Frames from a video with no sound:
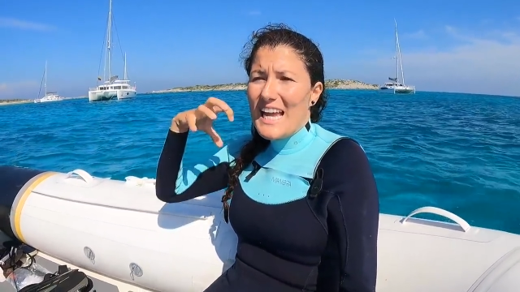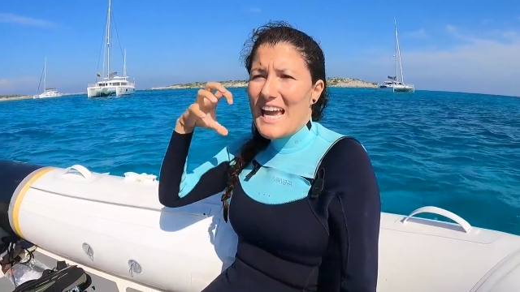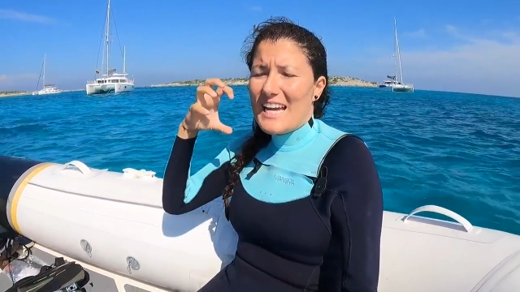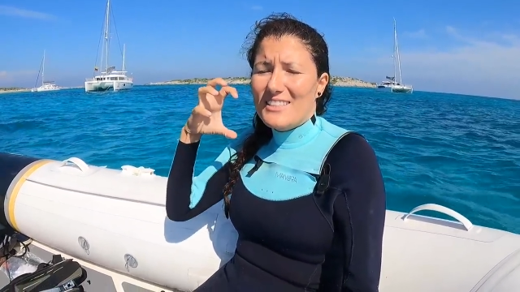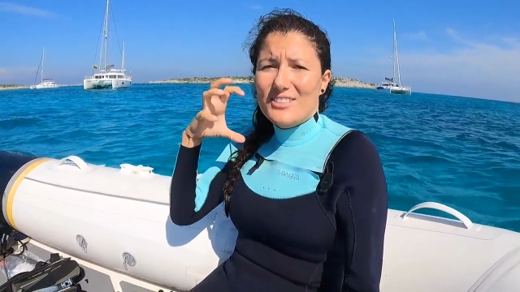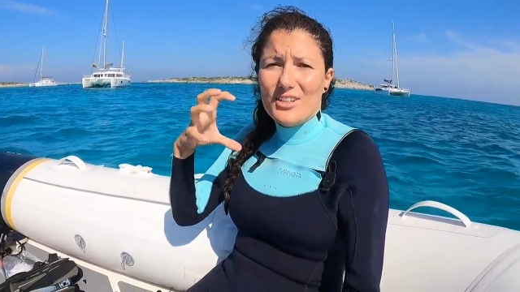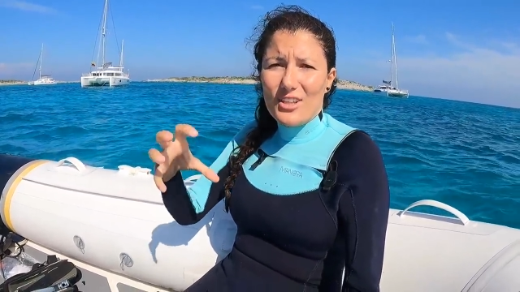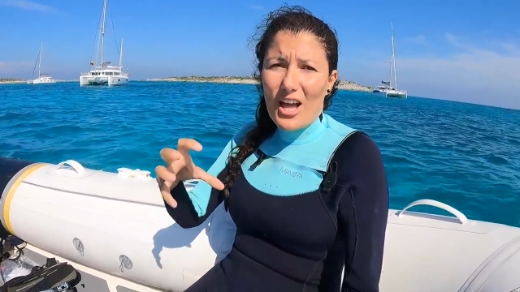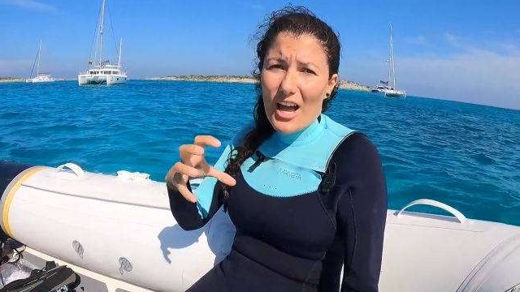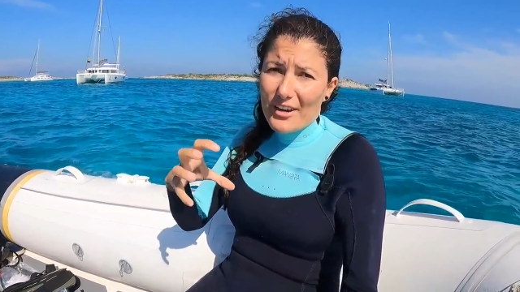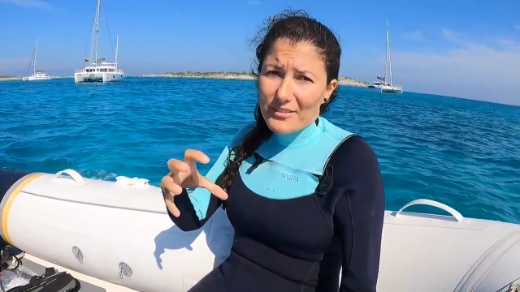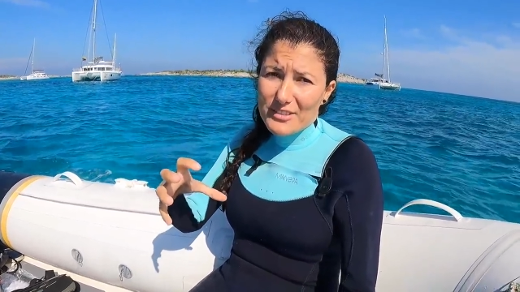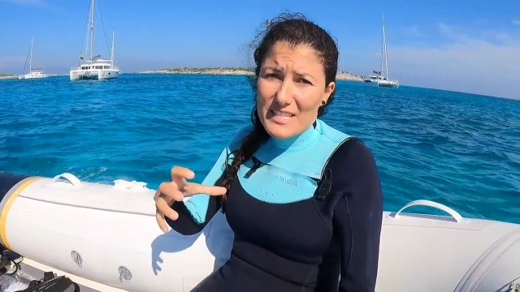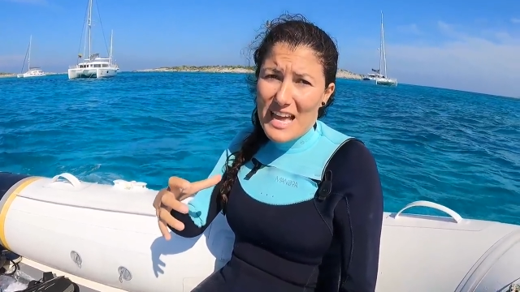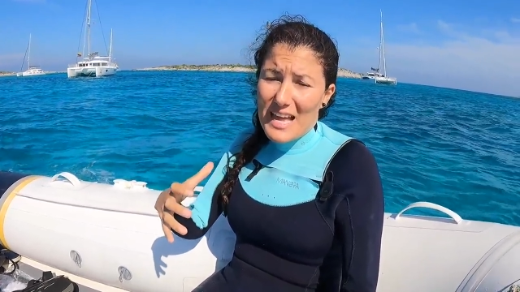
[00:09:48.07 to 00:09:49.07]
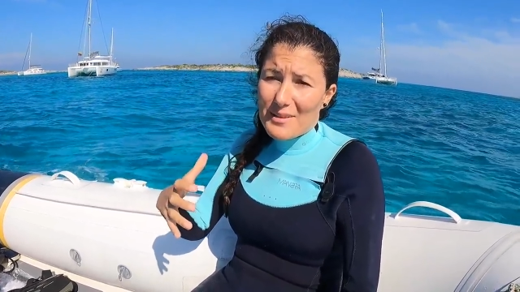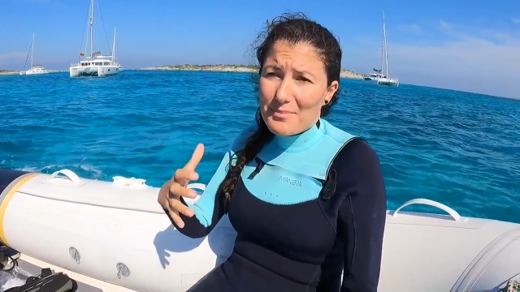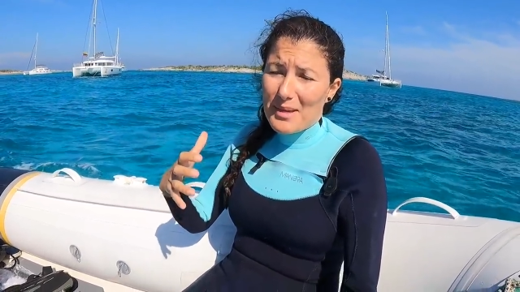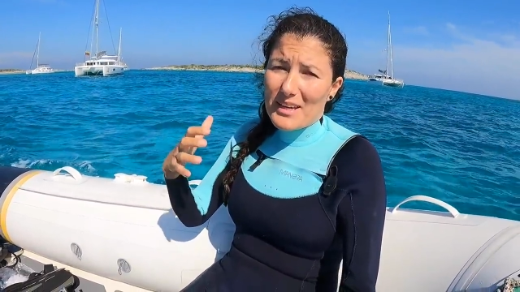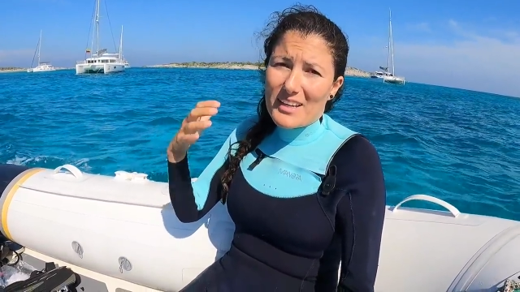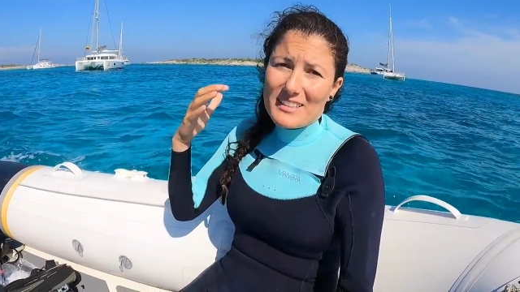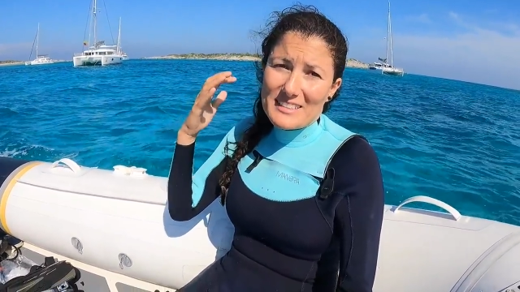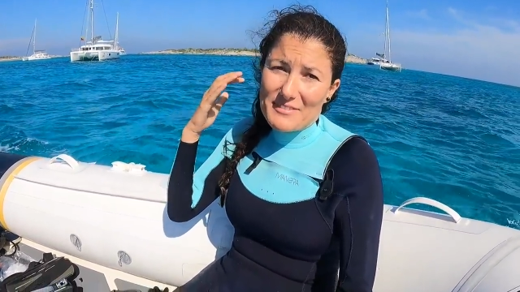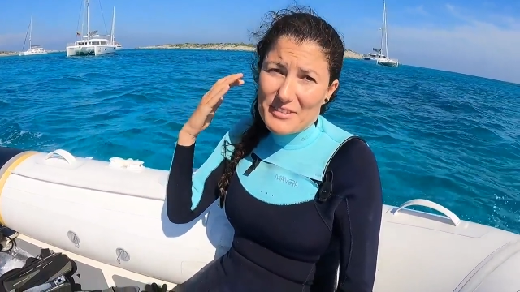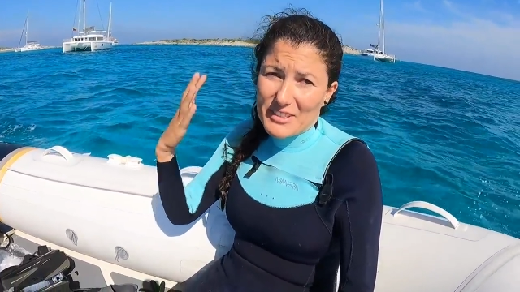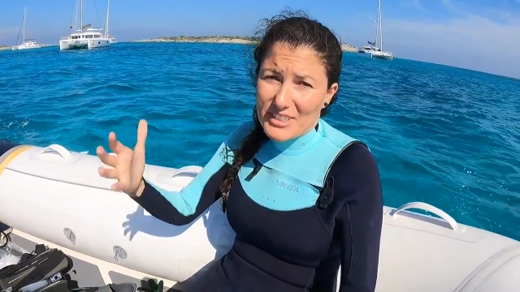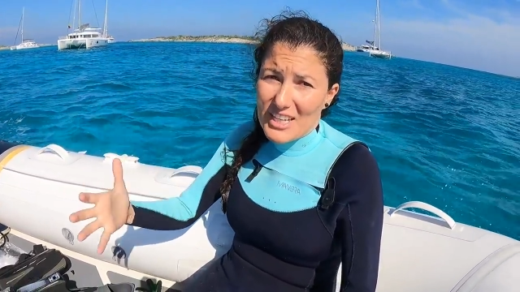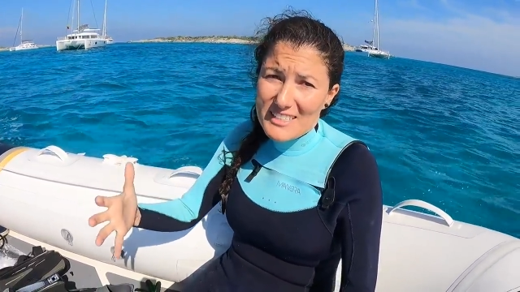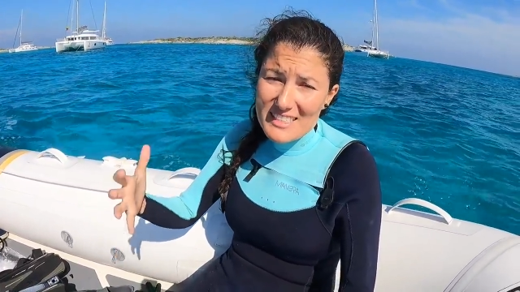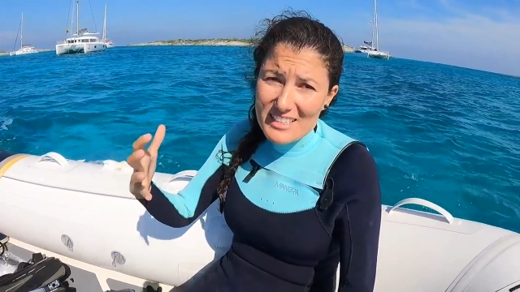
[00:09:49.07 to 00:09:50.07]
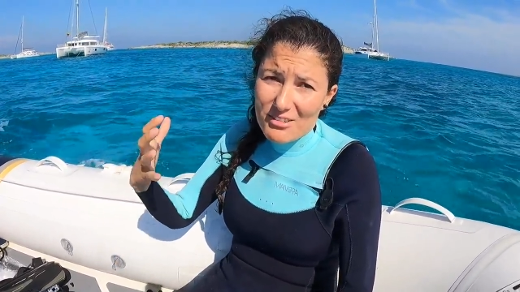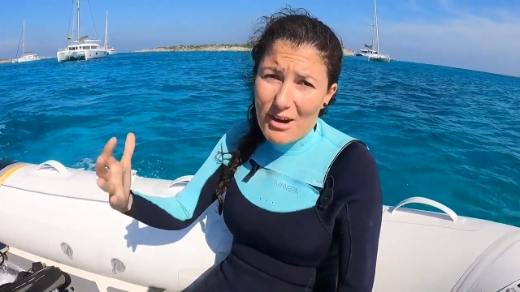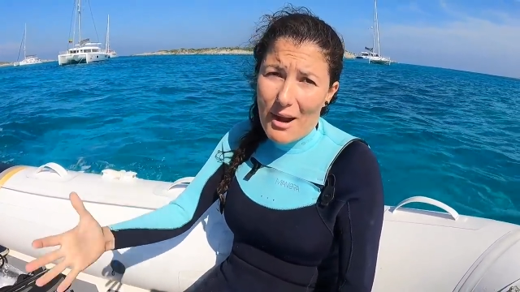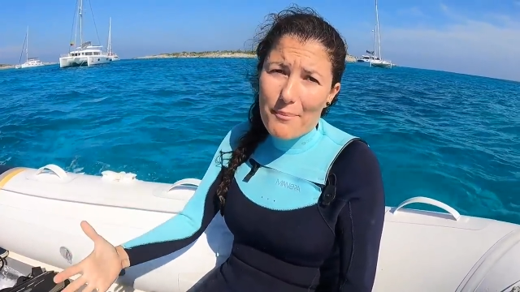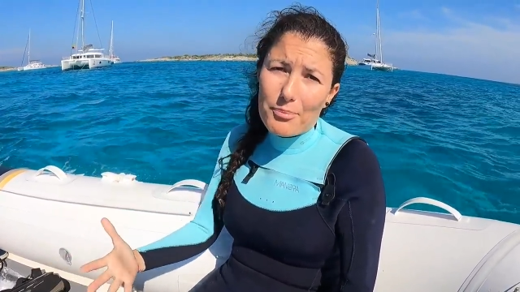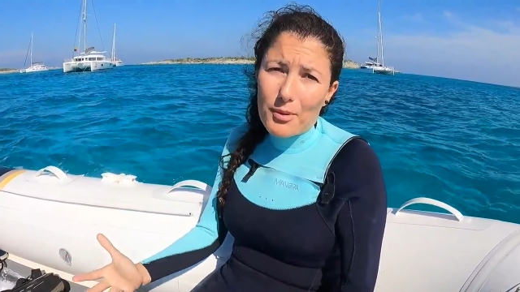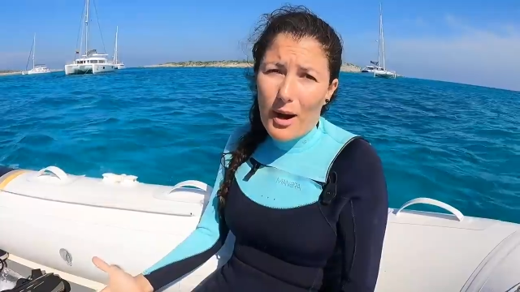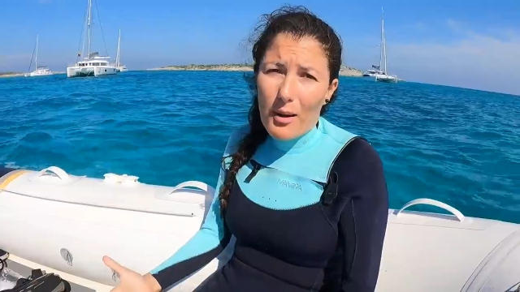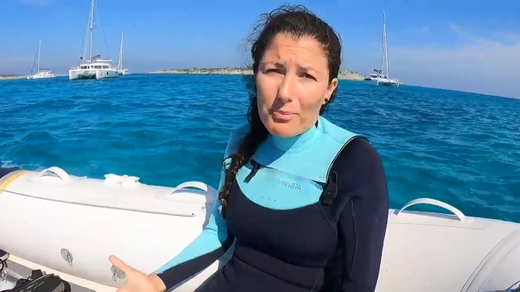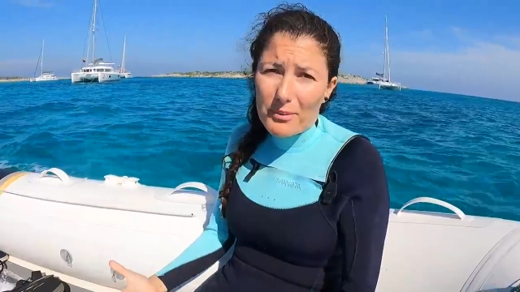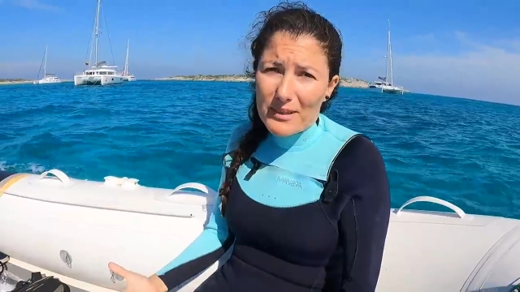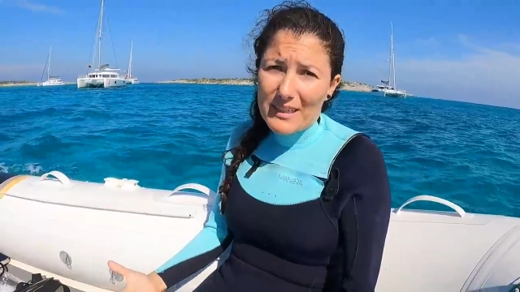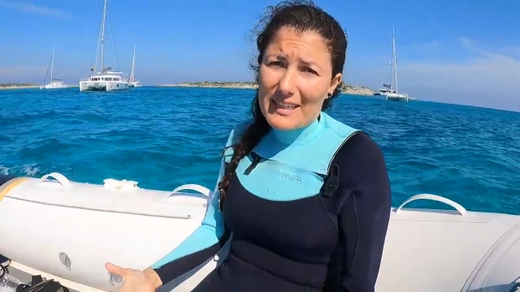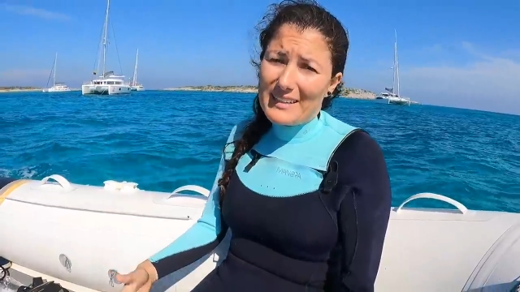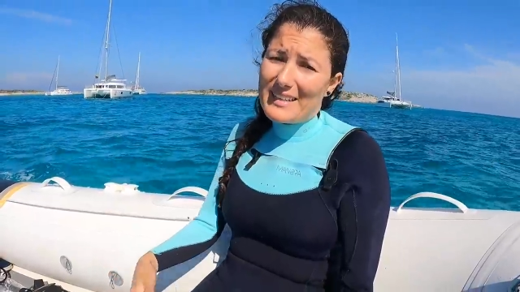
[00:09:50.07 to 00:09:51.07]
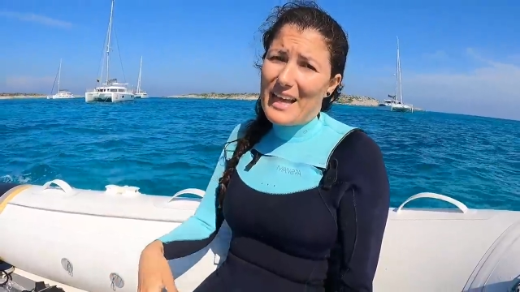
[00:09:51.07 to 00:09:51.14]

is a lot of sand because if it doesn't grab properly,